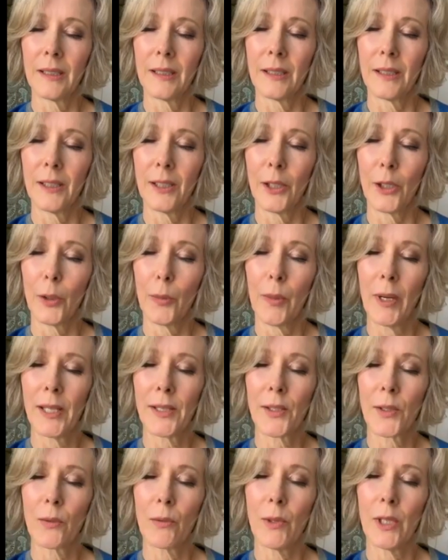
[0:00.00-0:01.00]
your
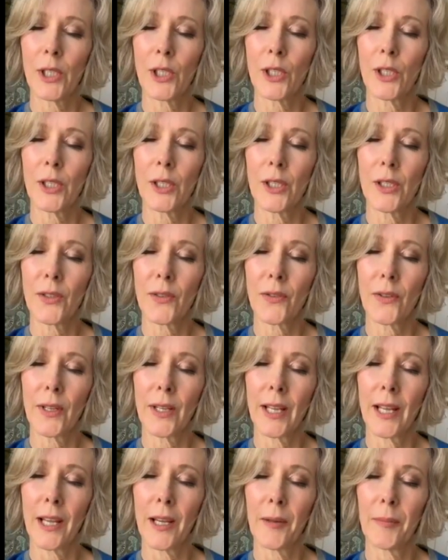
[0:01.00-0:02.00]
best wishes for
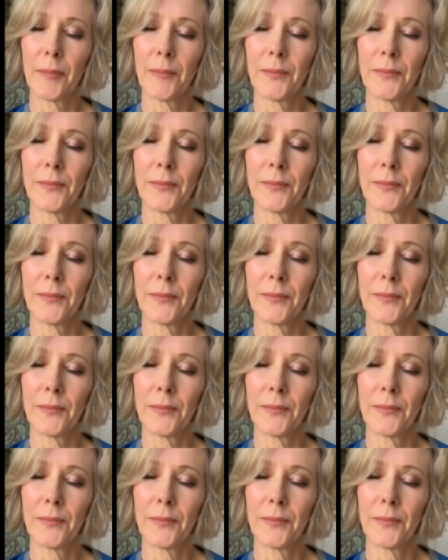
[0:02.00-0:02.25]
them,